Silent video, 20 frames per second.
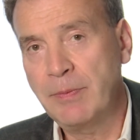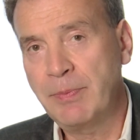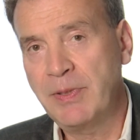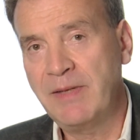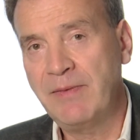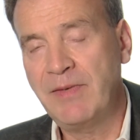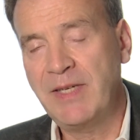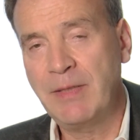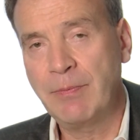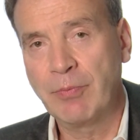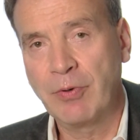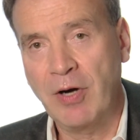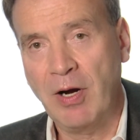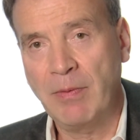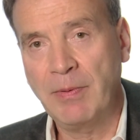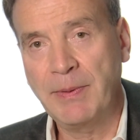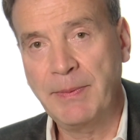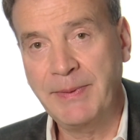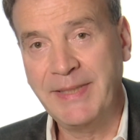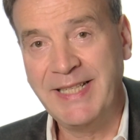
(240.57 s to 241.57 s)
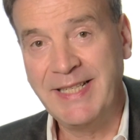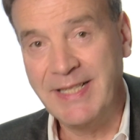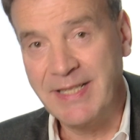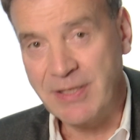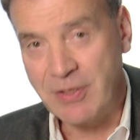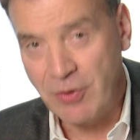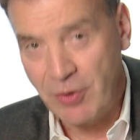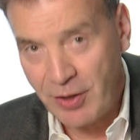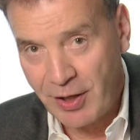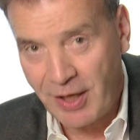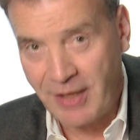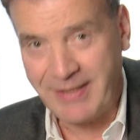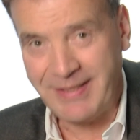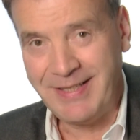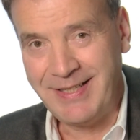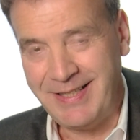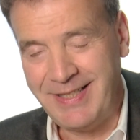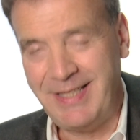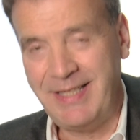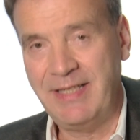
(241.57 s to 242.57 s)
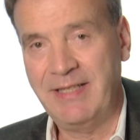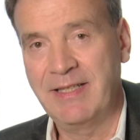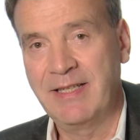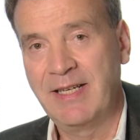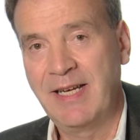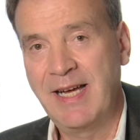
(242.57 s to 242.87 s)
P V probably does not need